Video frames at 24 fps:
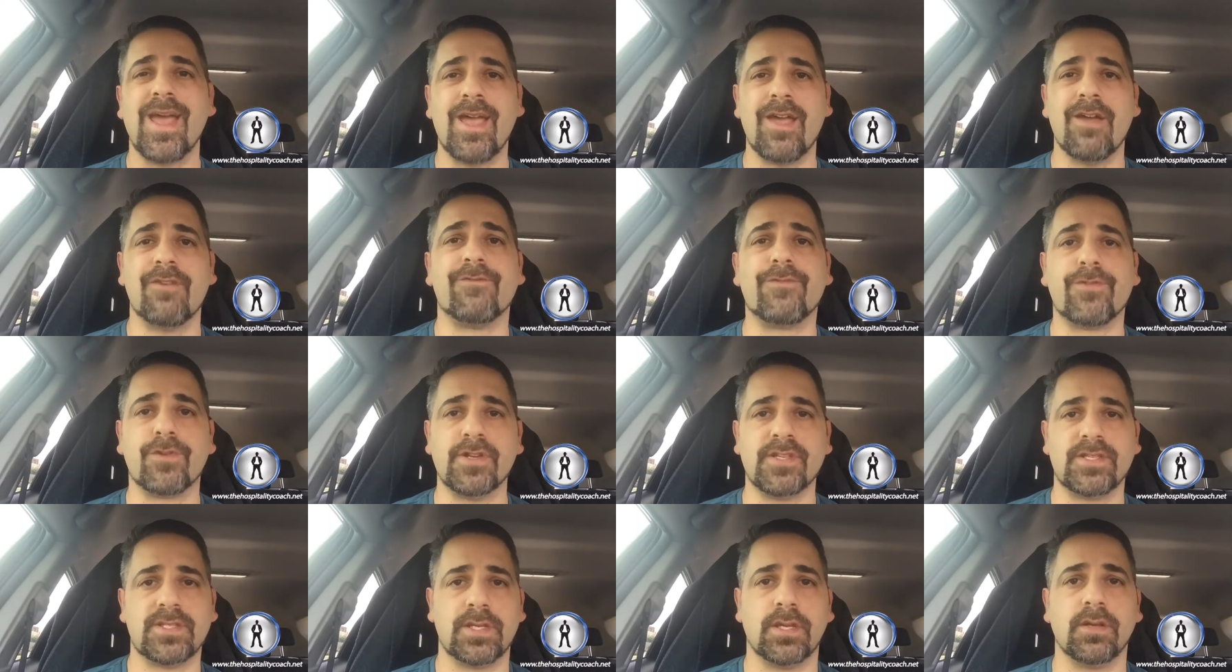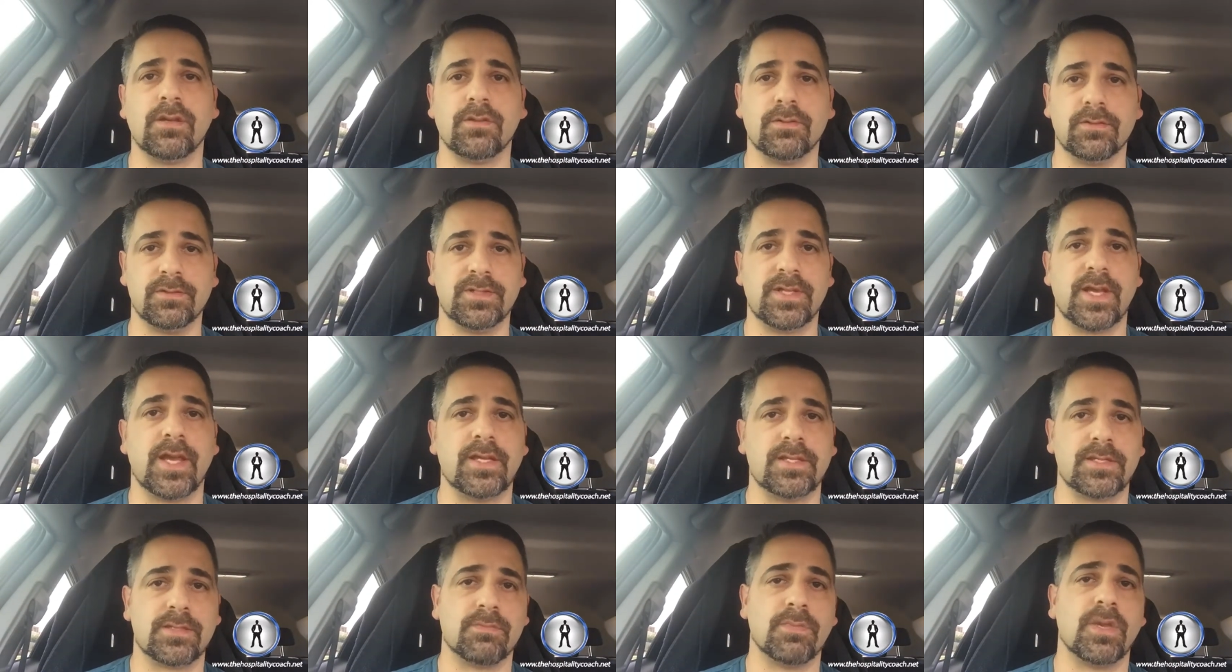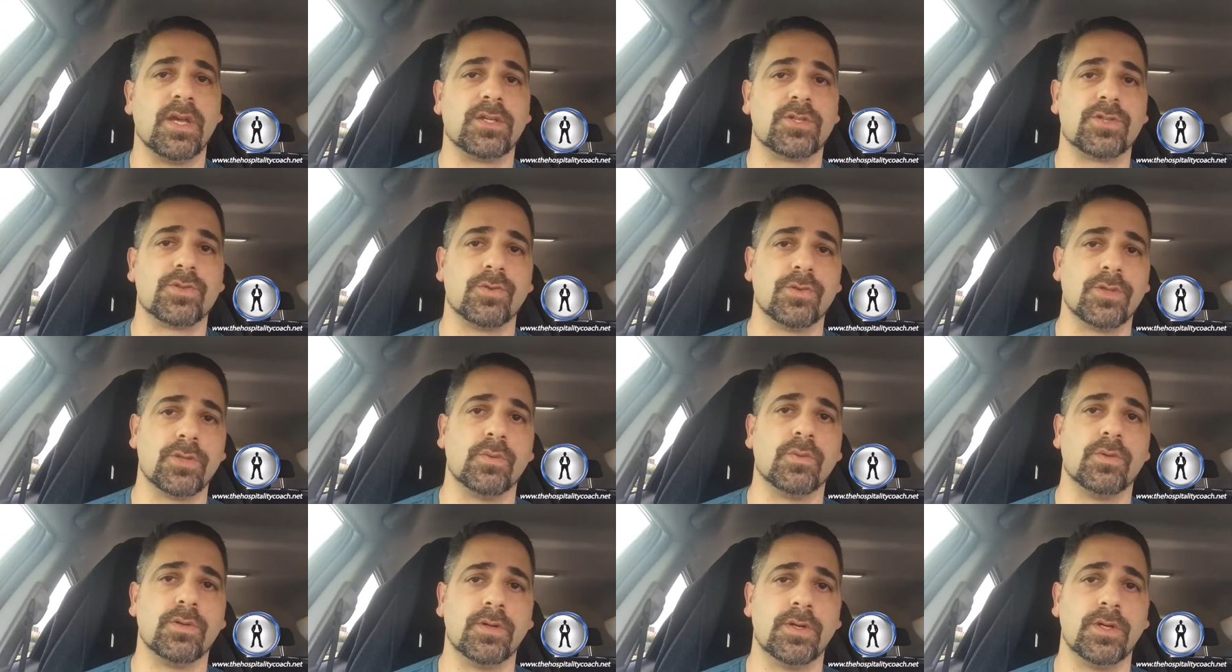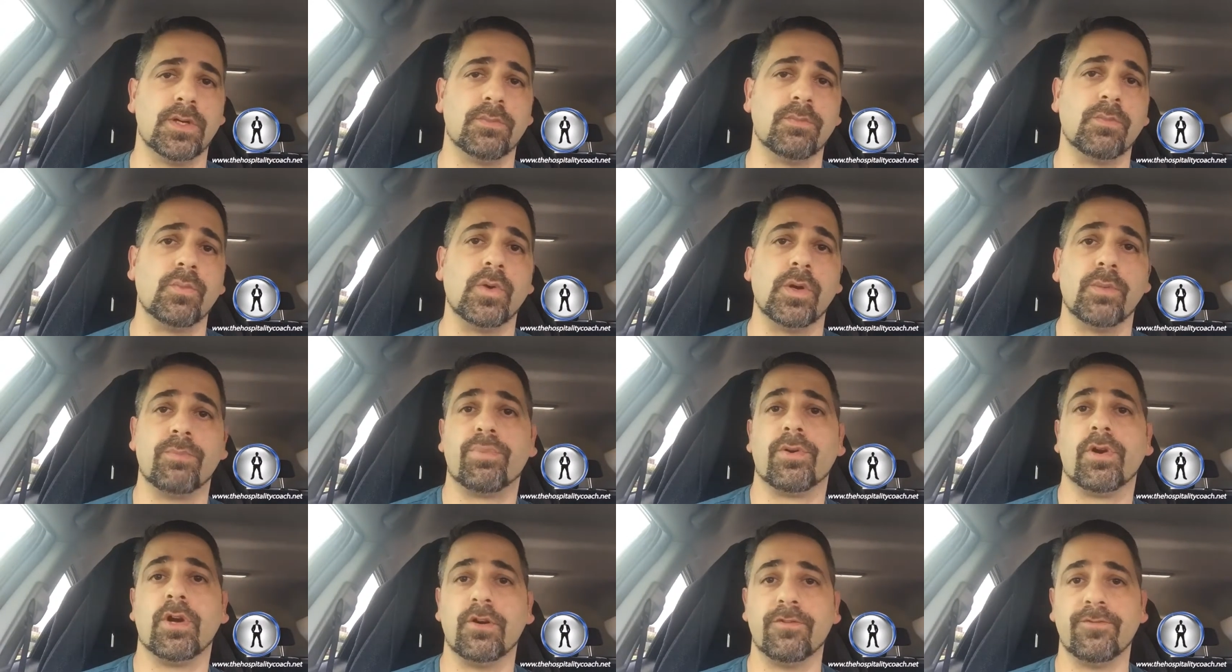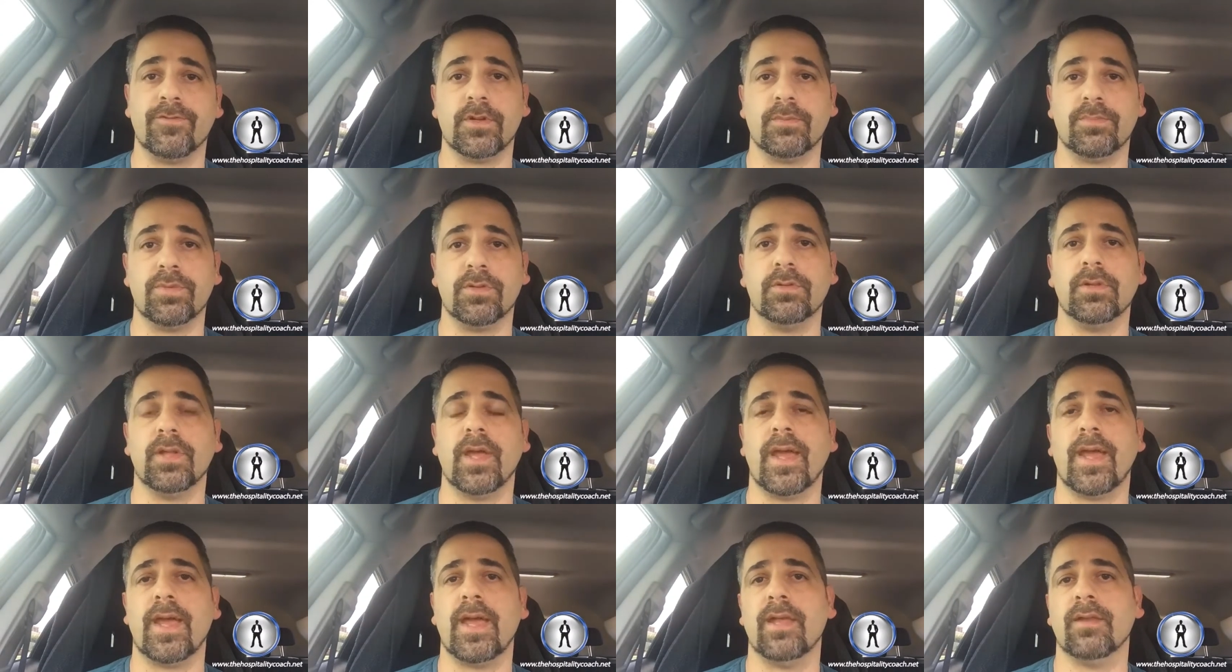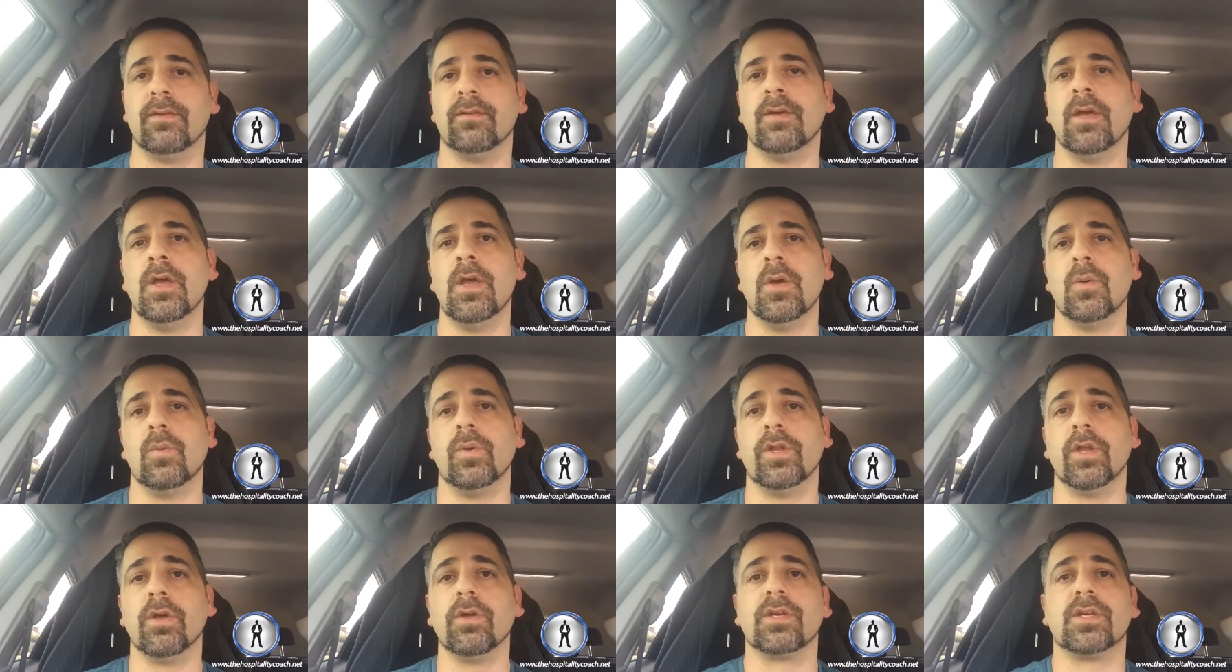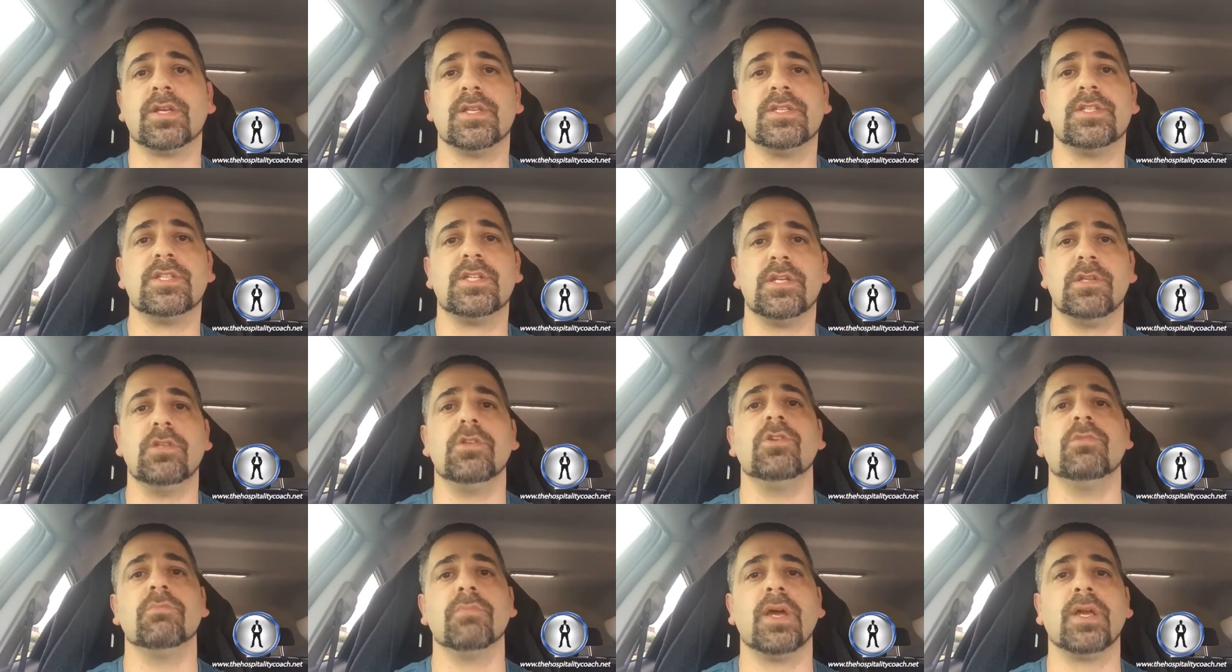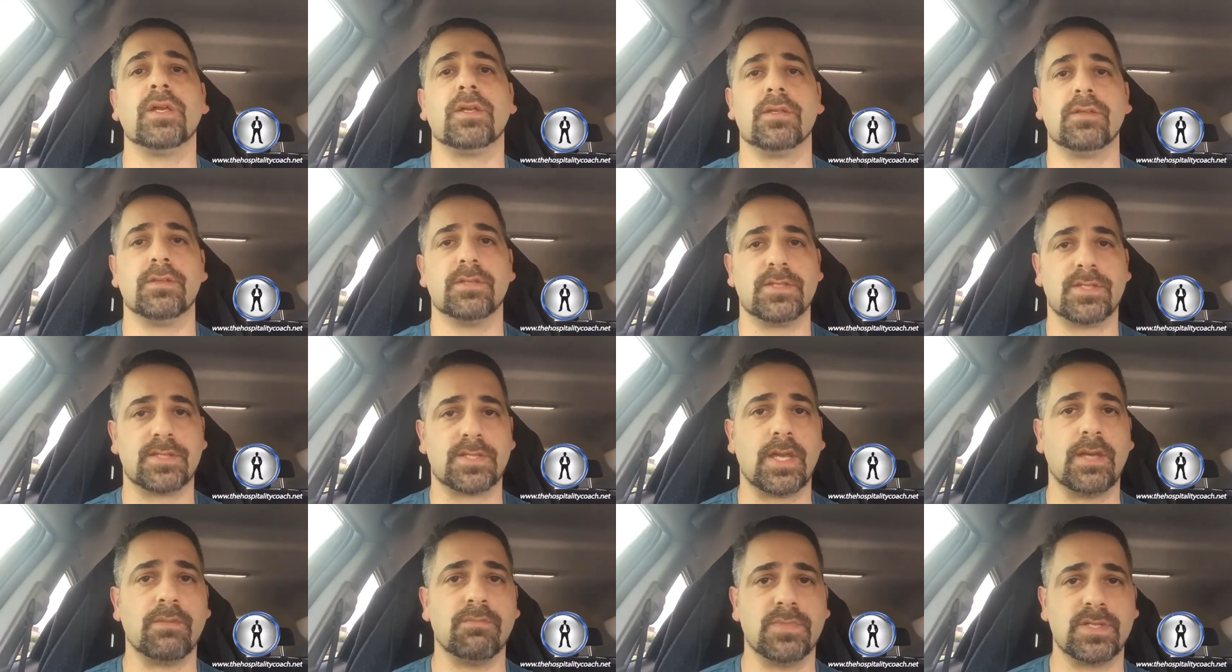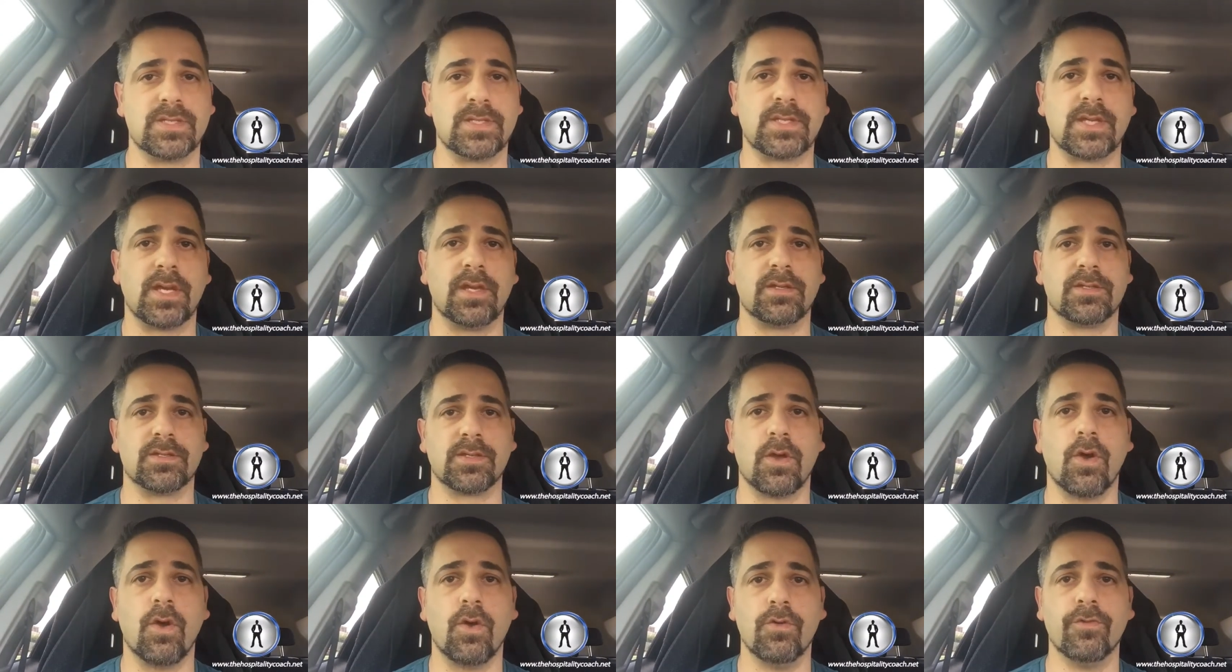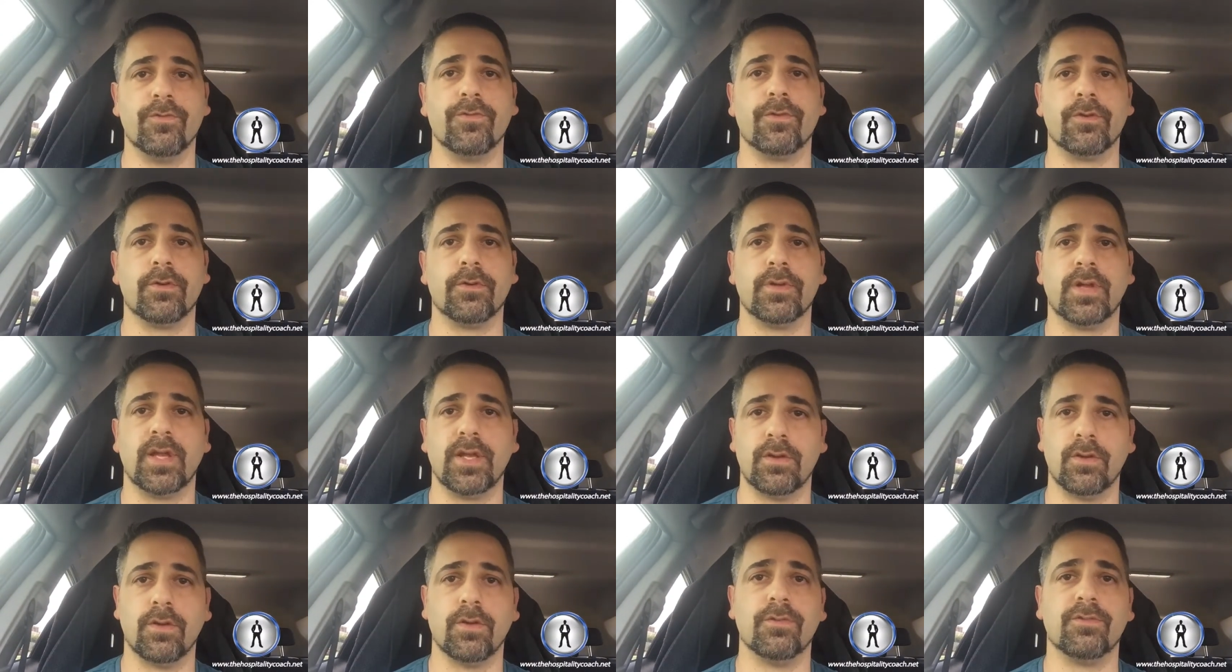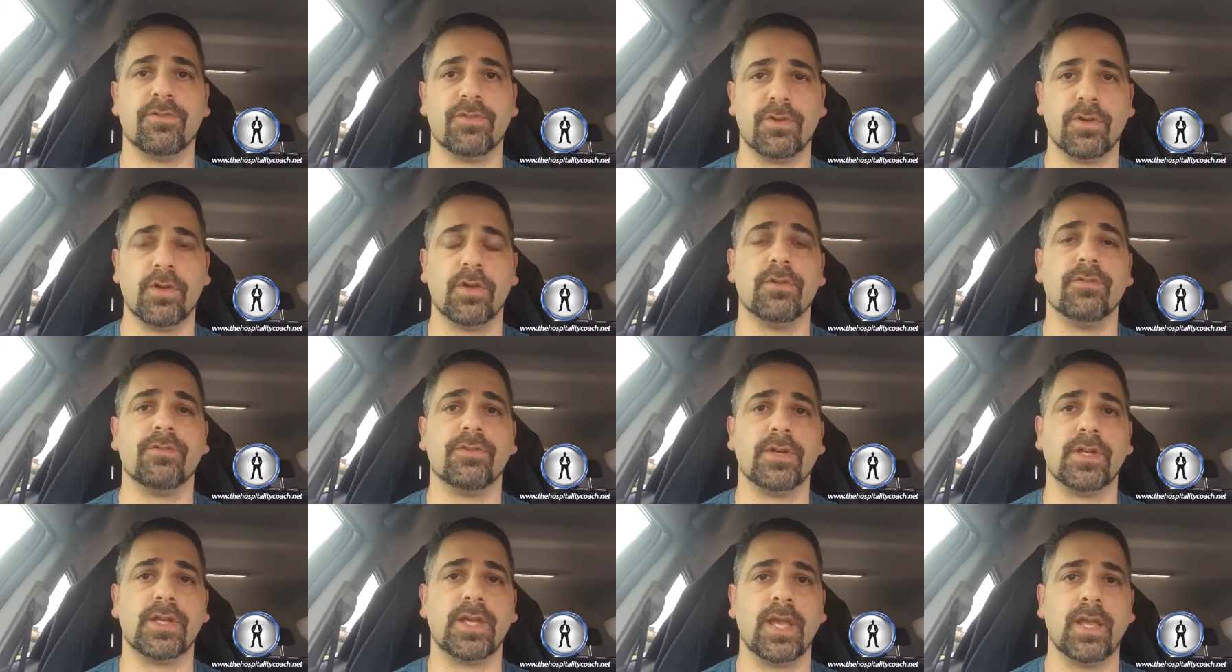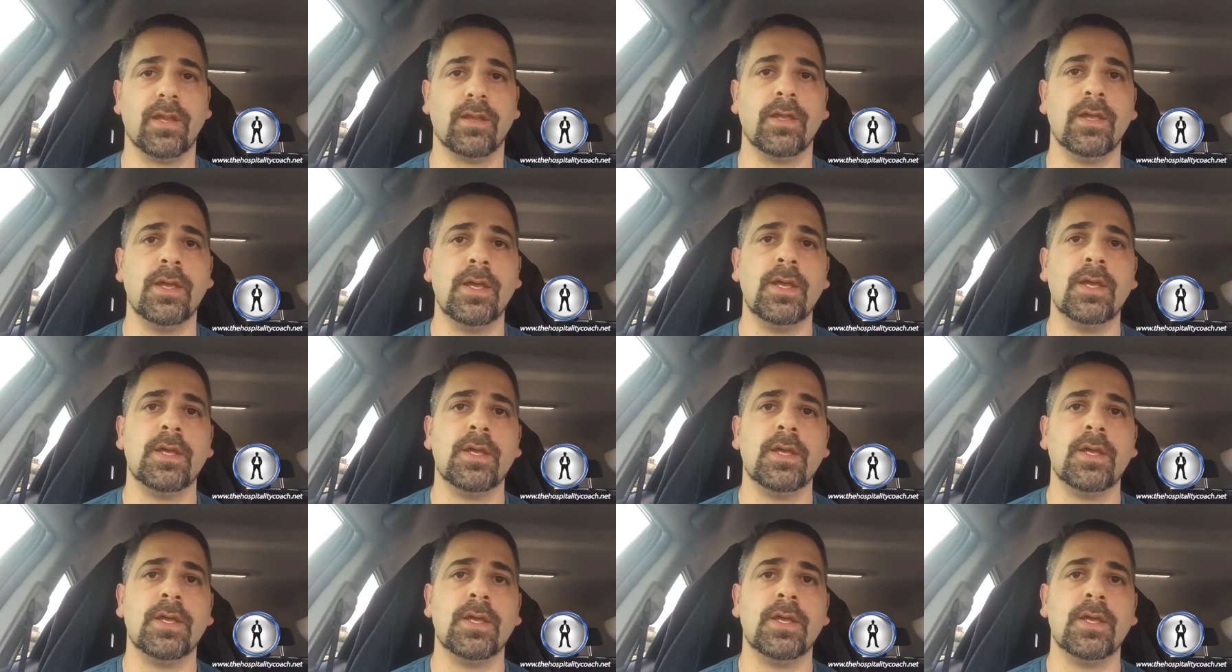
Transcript: every single day to make sure that we're profitable and we don't continue making the same mistakes over and over and over again.